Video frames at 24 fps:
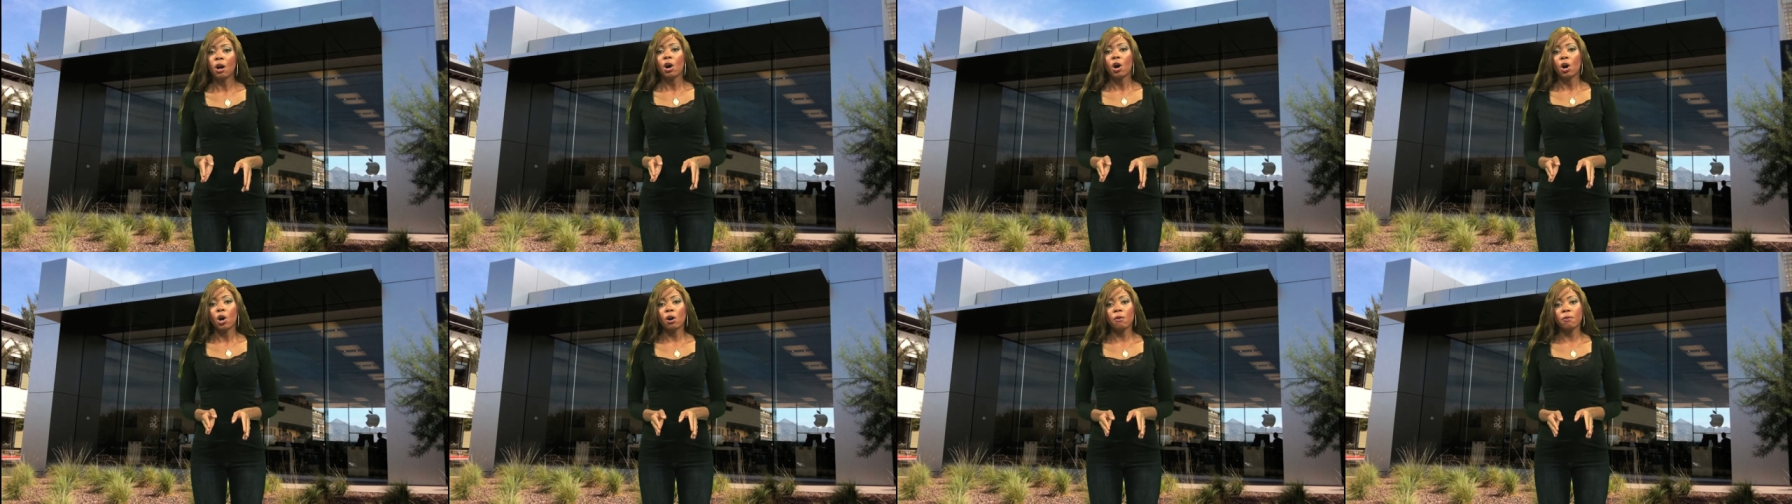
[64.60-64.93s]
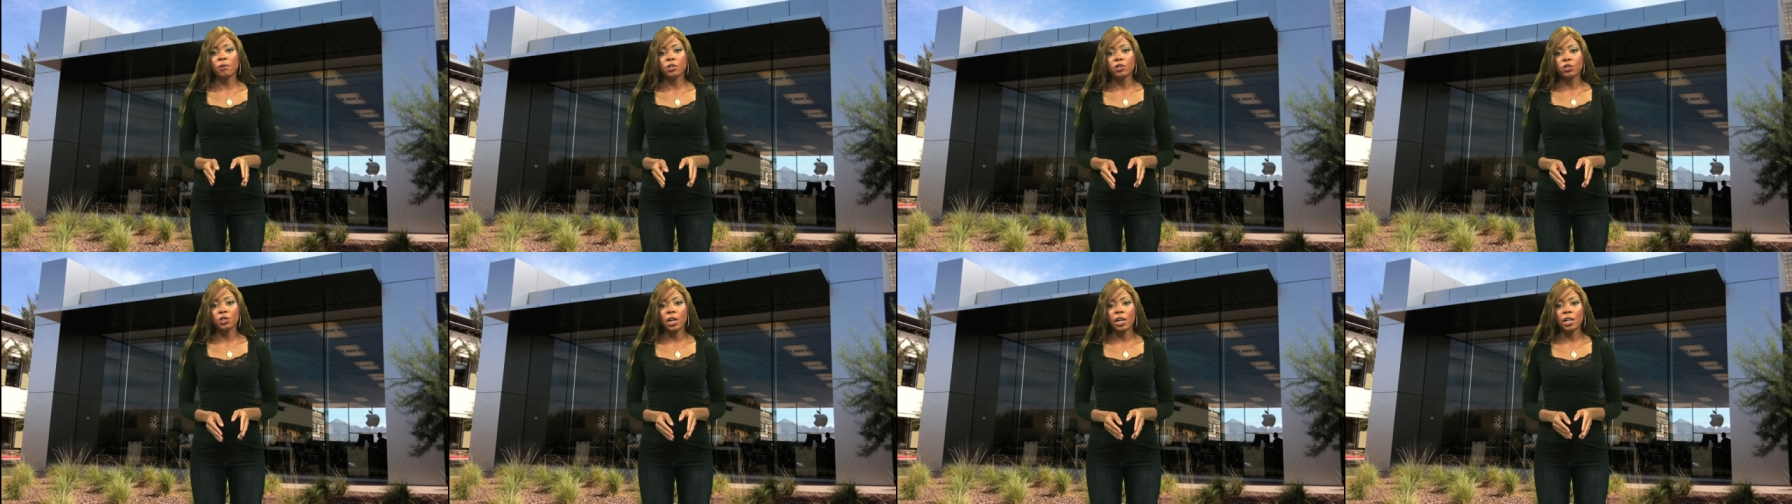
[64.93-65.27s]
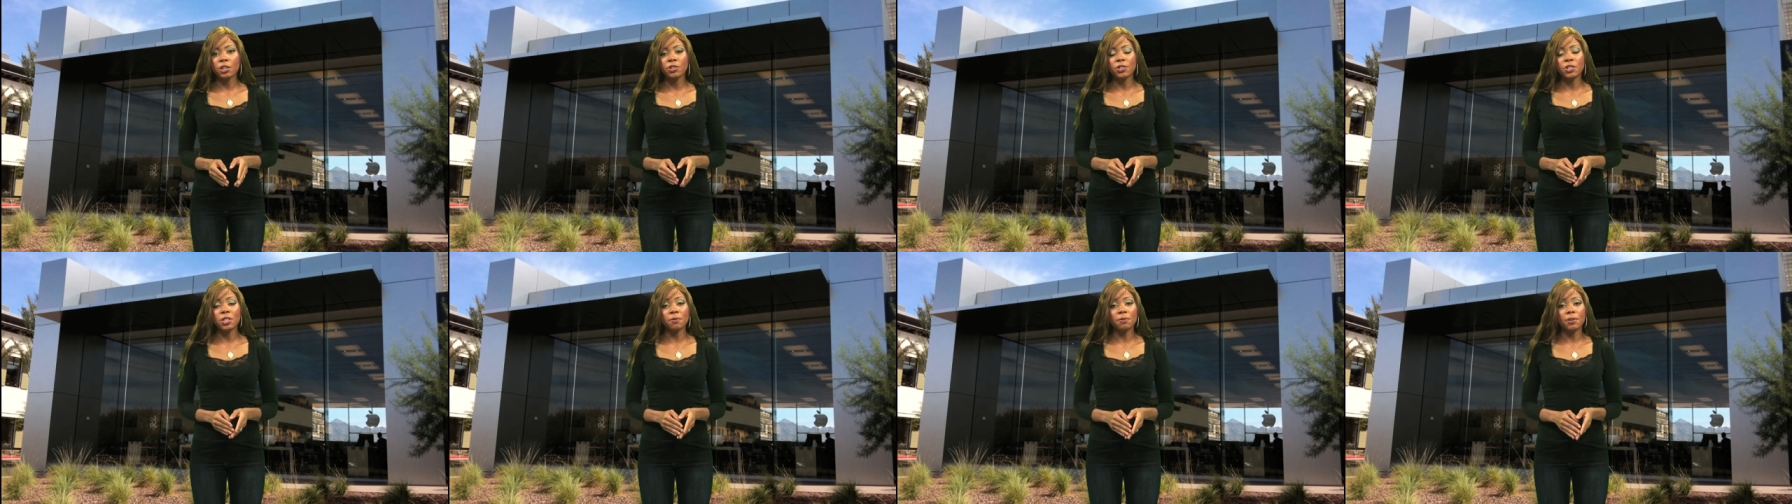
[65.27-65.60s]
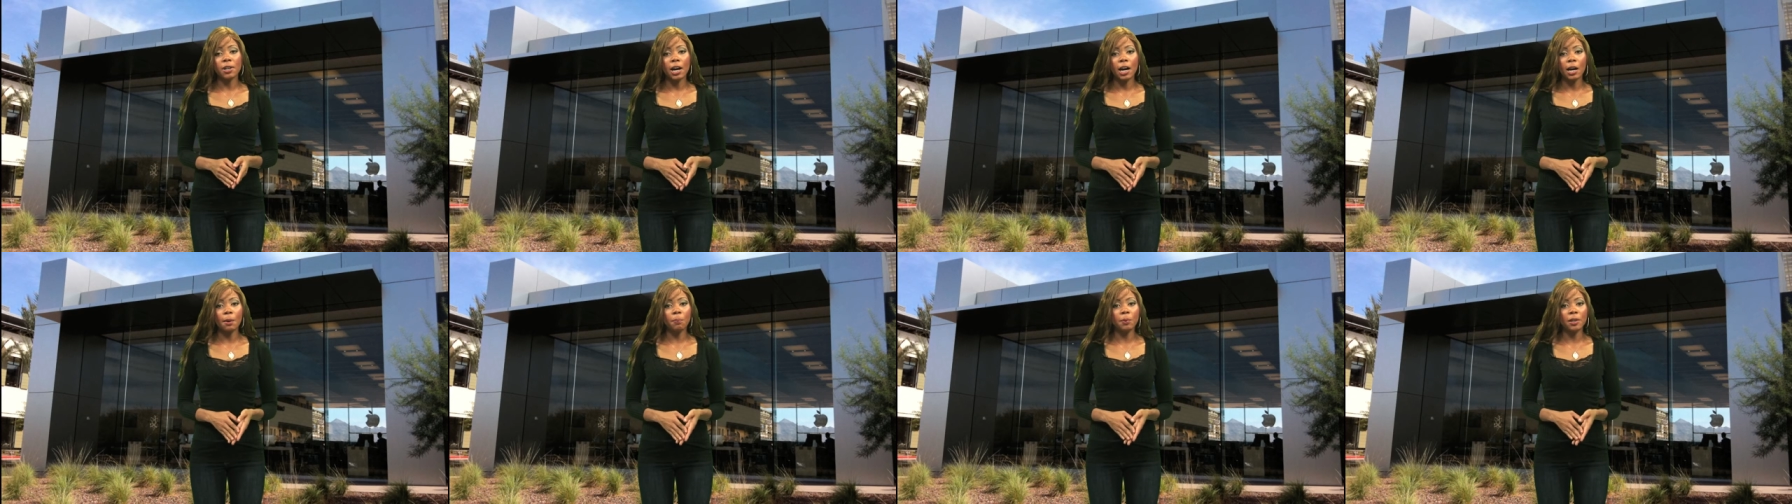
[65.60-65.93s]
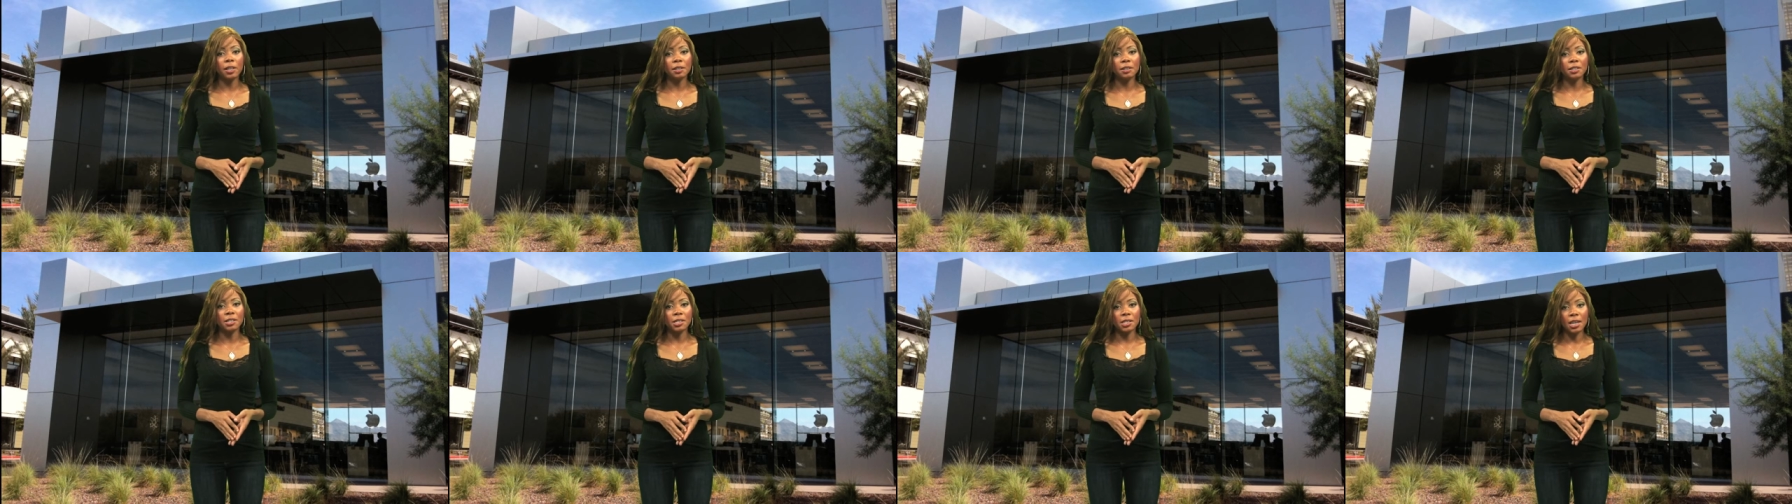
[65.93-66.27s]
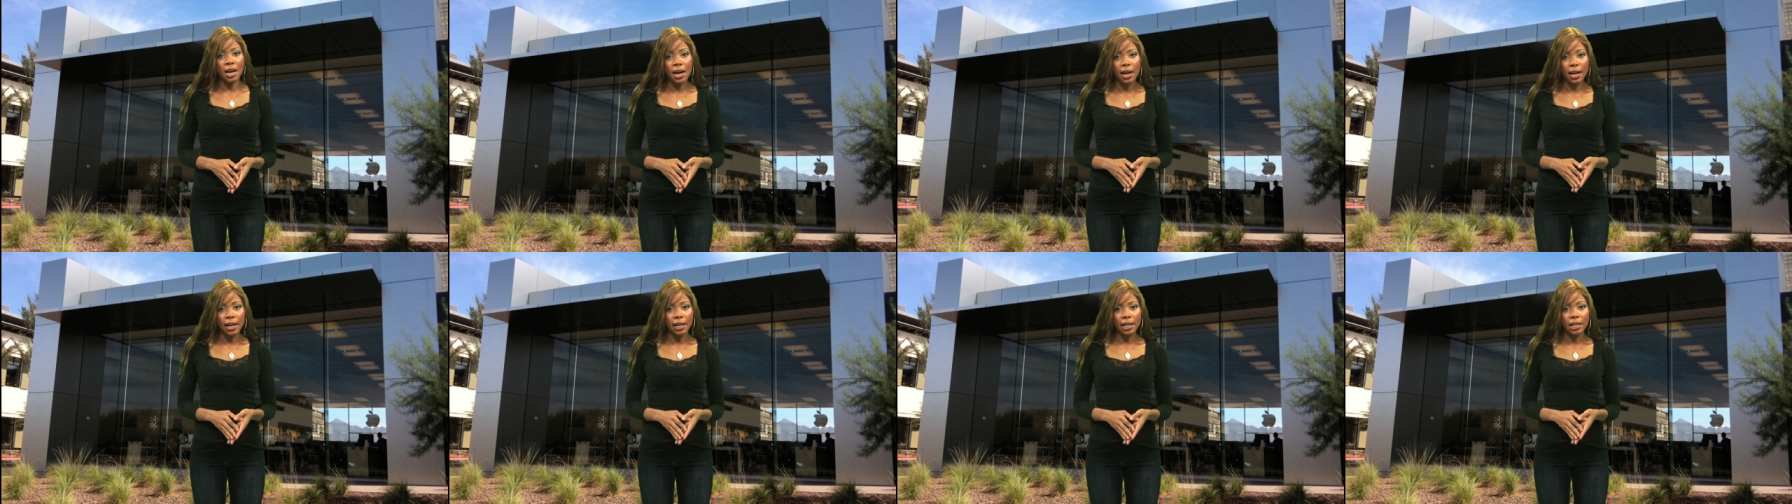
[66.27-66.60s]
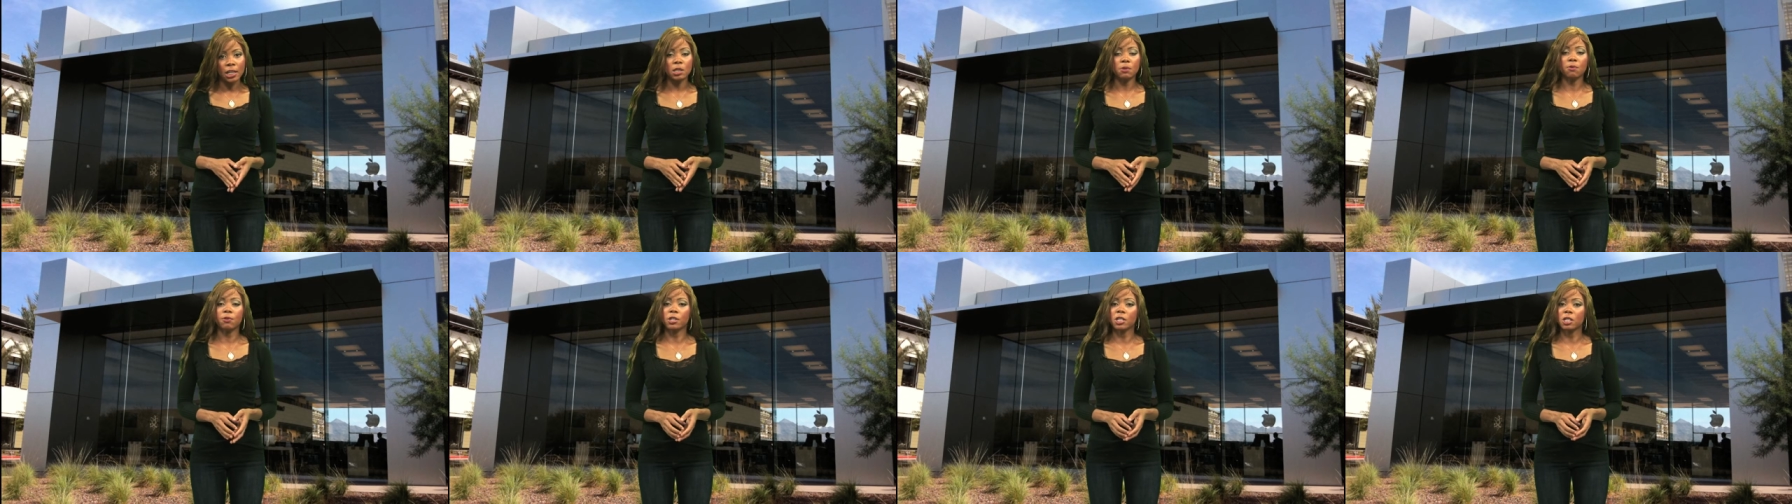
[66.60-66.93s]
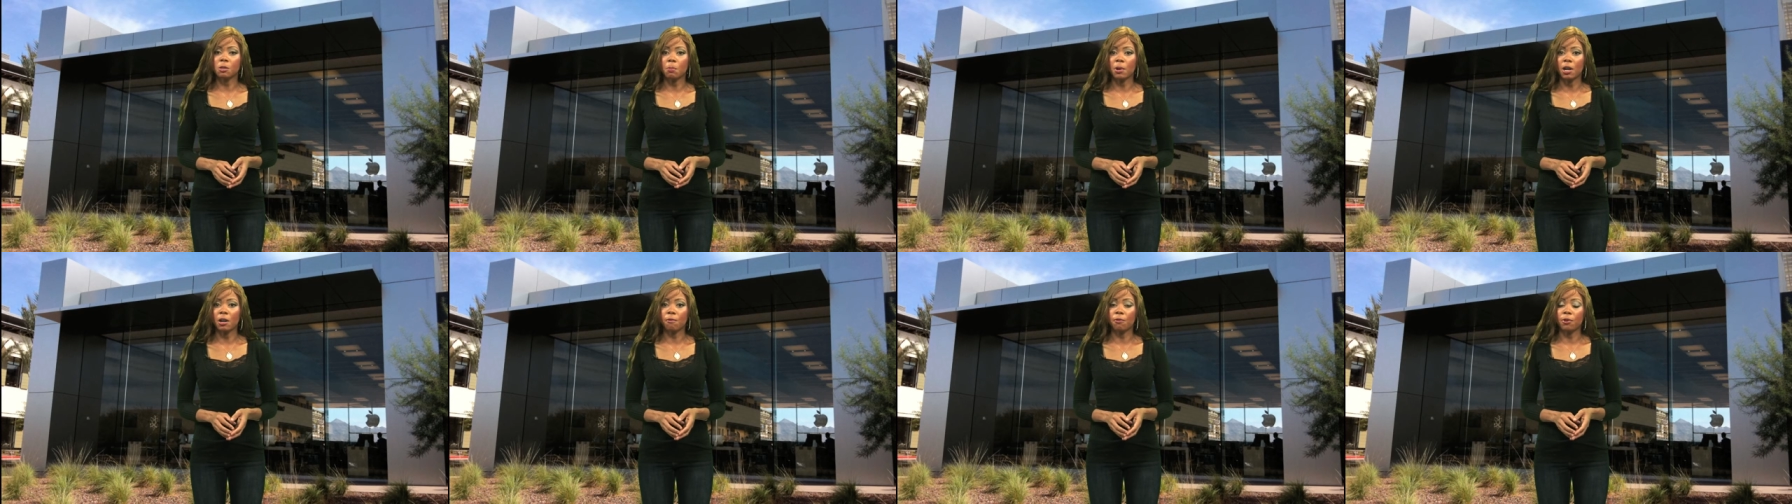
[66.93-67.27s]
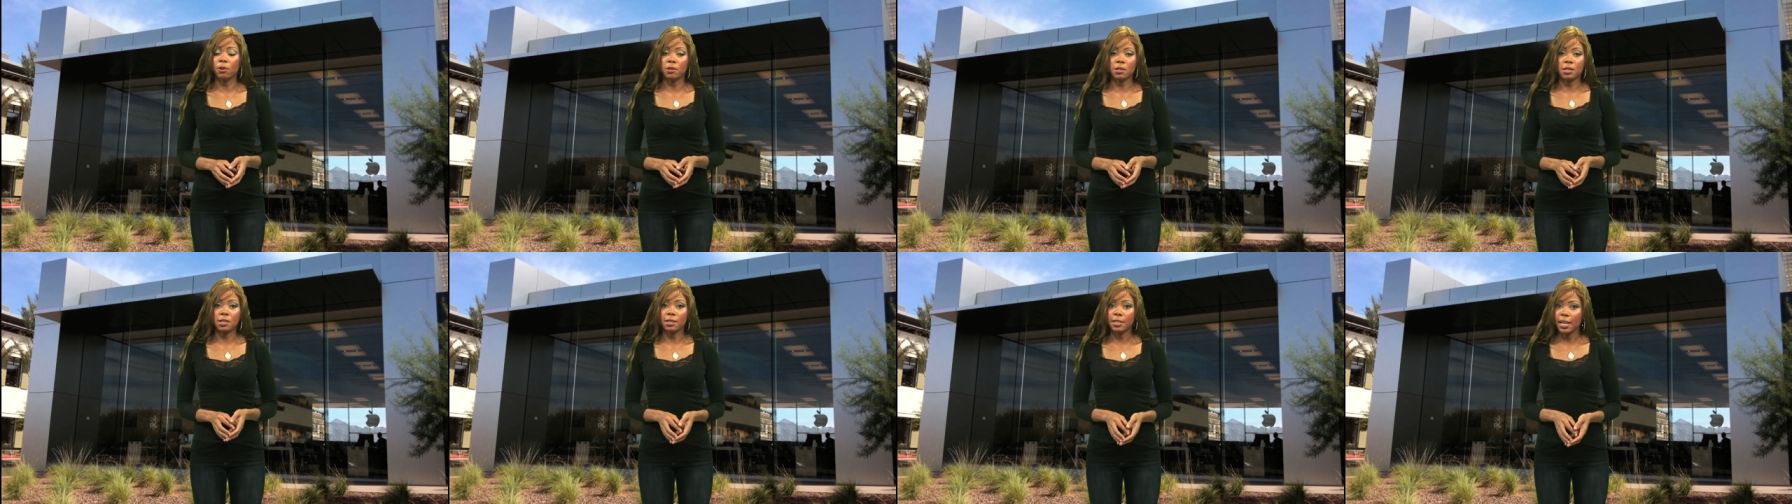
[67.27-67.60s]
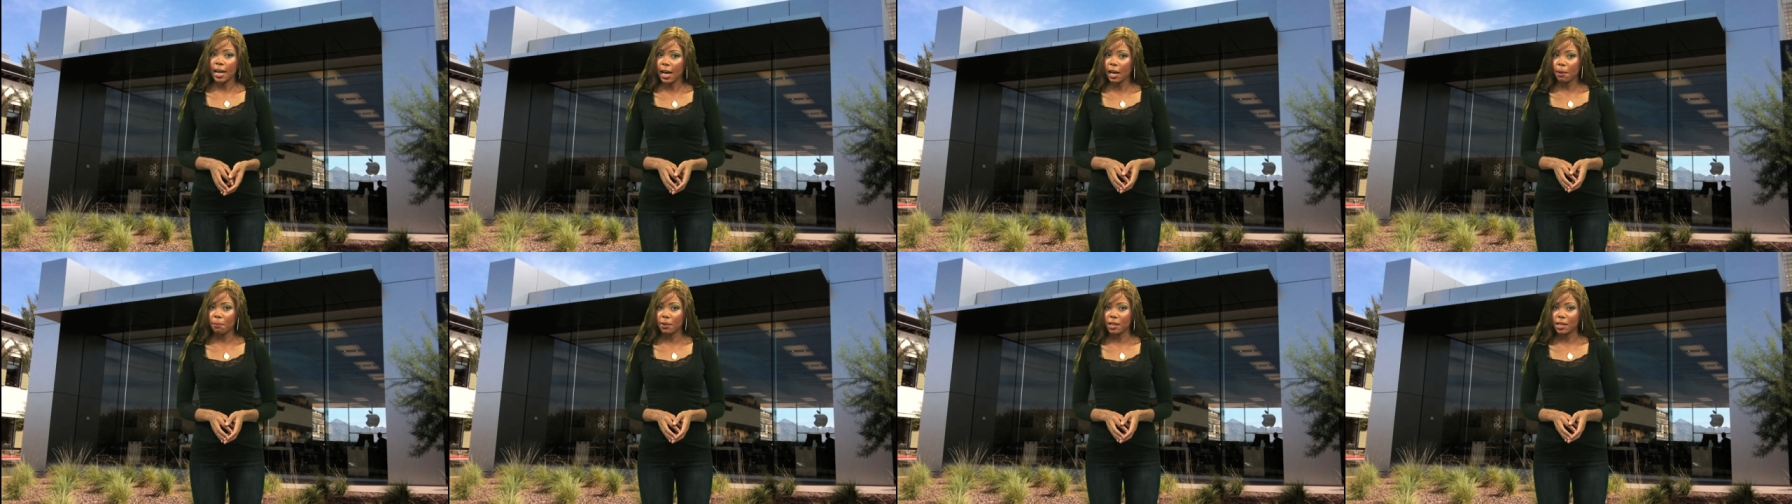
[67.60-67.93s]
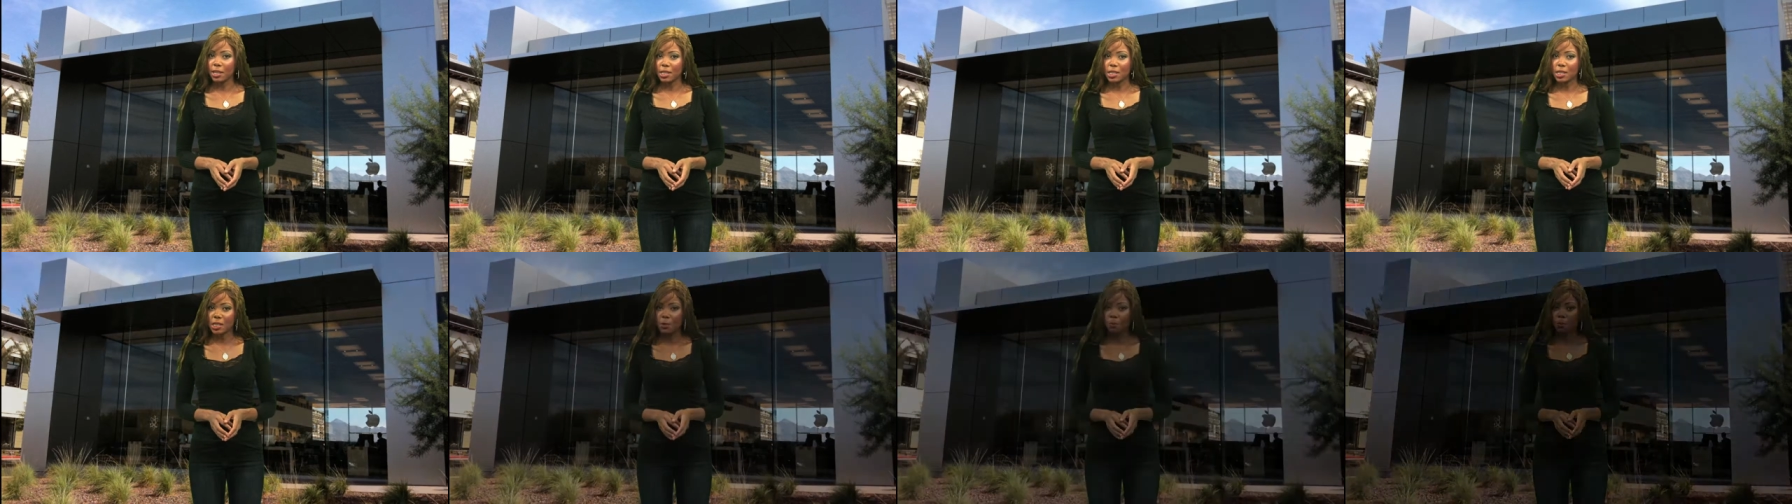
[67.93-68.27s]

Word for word: over charges of copying designs for smartphones and tablets.